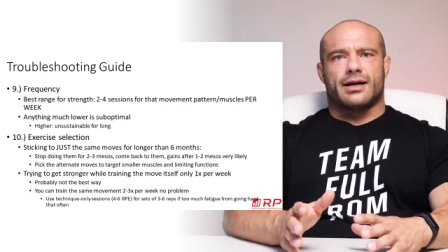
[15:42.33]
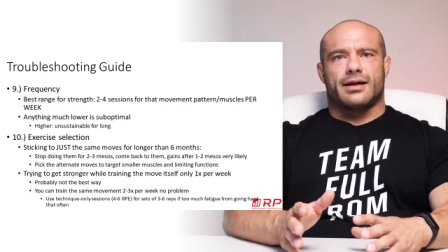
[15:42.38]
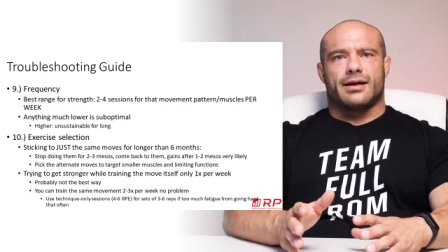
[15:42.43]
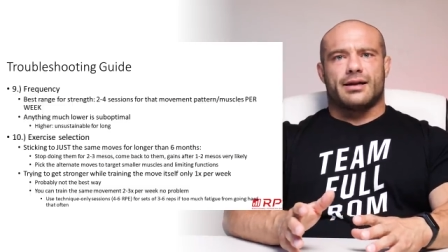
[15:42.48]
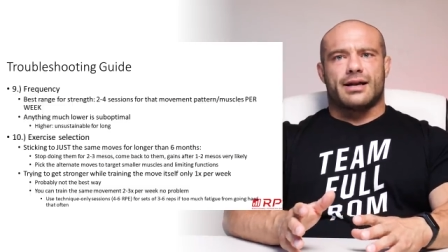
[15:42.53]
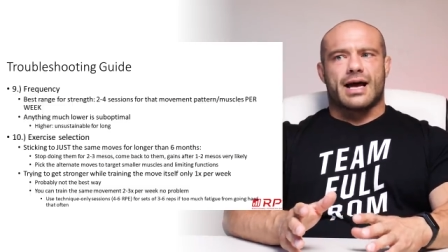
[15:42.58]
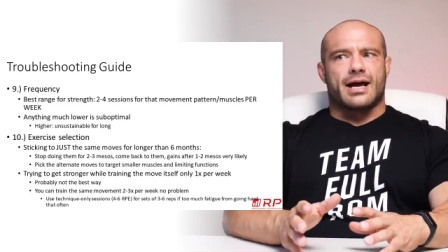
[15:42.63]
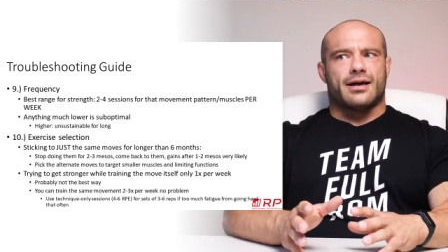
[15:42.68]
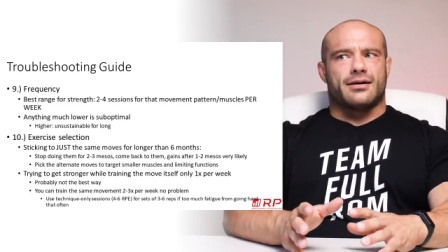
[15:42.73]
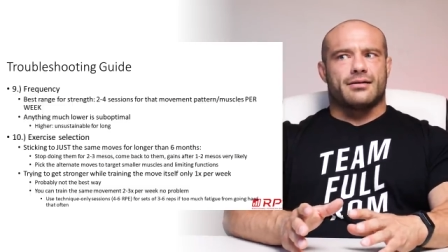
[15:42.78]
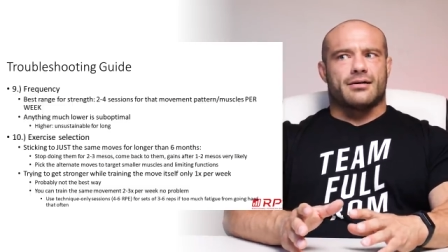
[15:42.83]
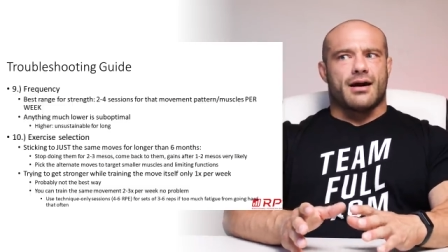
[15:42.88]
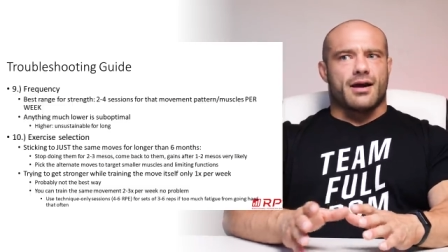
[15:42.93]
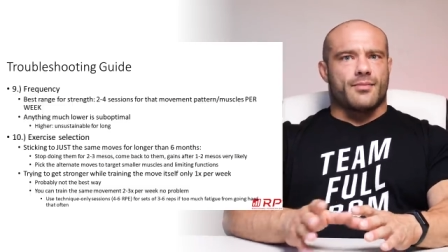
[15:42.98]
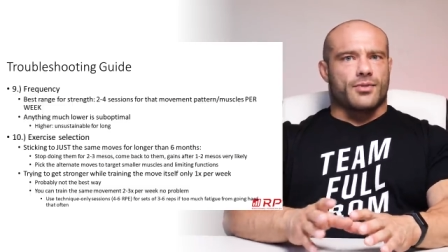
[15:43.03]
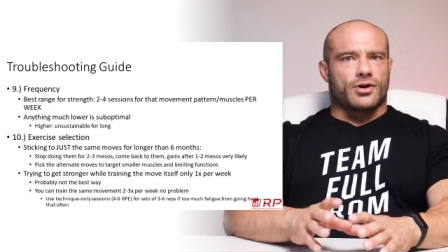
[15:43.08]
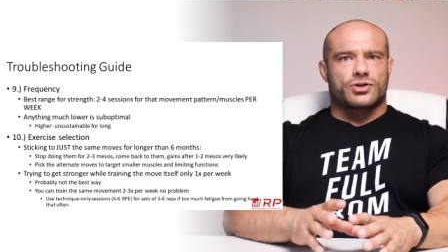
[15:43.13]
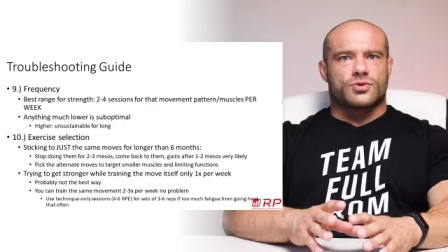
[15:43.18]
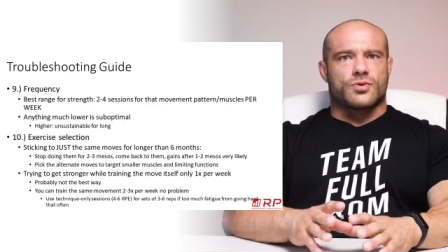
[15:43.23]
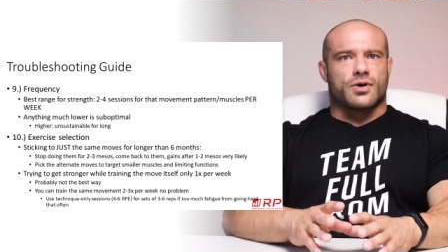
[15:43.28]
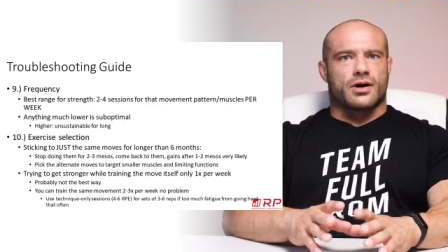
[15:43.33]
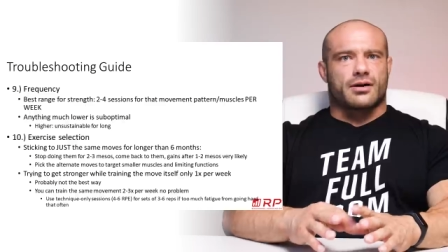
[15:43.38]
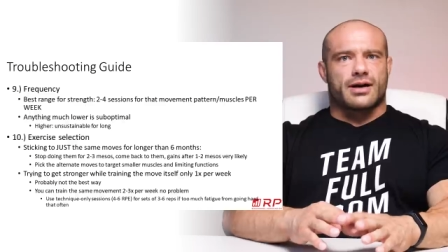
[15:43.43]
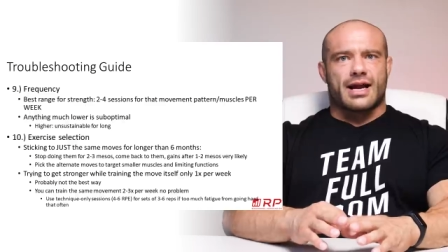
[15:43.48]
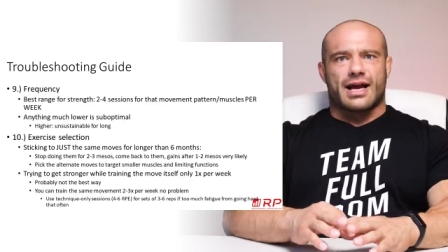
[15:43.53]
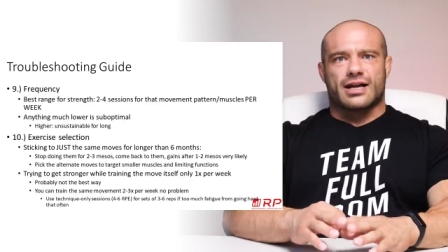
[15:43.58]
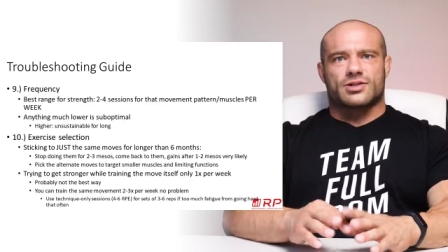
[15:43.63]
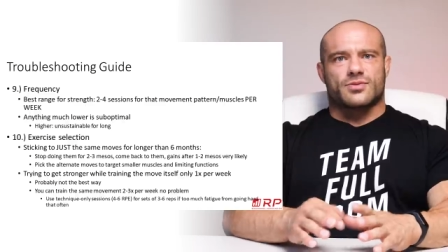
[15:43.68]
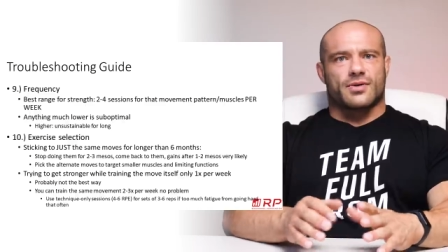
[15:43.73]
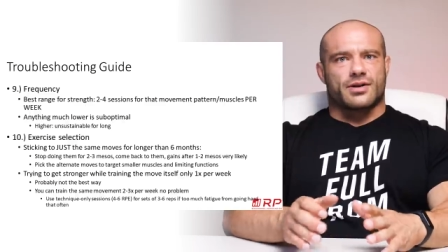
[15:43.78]
and not high bar squat or
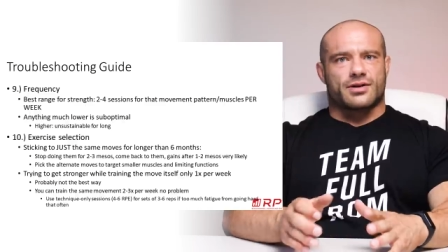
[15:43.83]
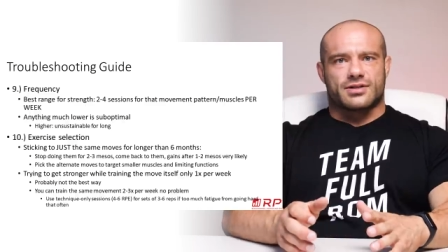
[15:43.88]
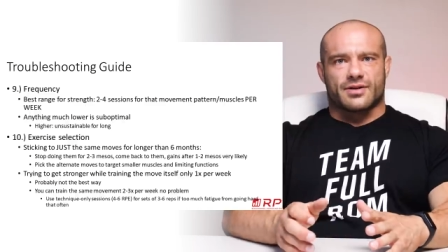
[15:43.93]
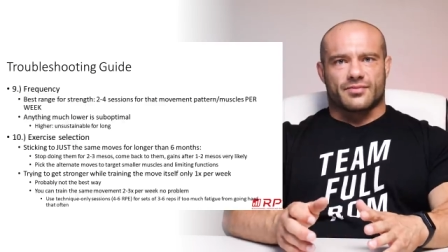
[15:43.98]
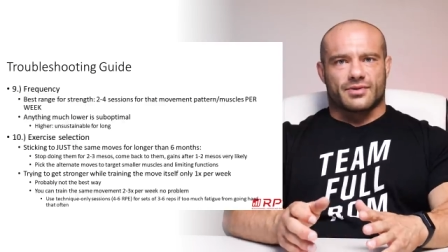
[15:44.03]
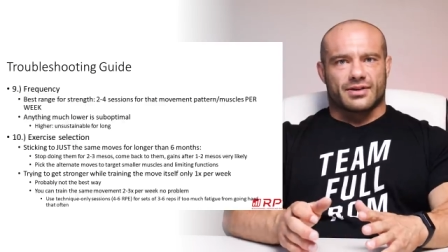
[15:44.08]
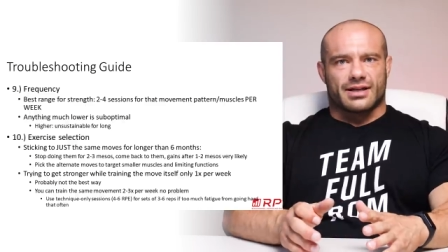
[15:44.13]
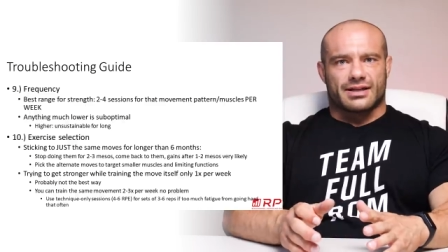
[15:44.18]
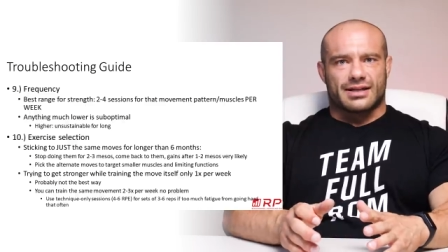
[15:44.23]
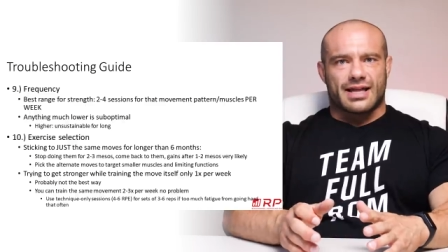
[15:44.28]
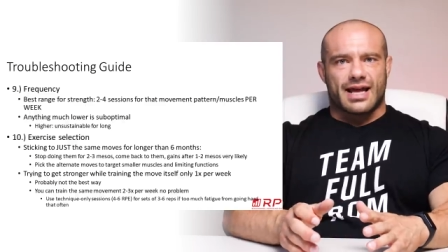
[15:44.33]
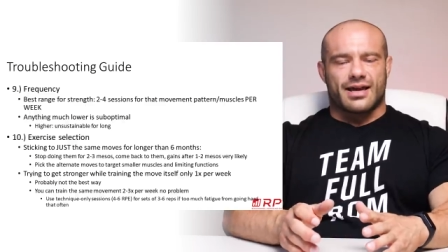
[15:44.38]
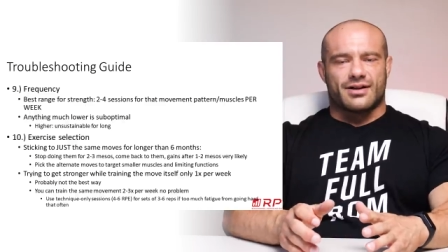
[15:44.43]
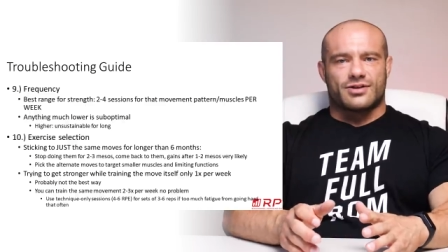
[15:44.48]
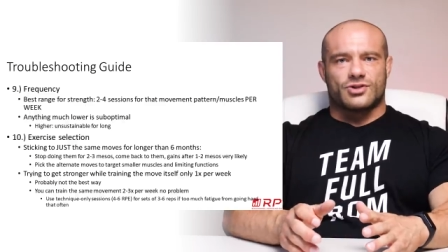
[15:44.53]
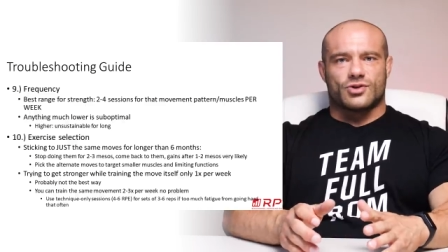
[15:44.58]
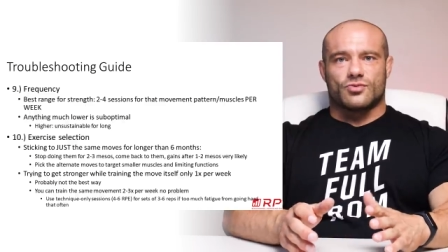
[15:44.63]
hack squat or something like that.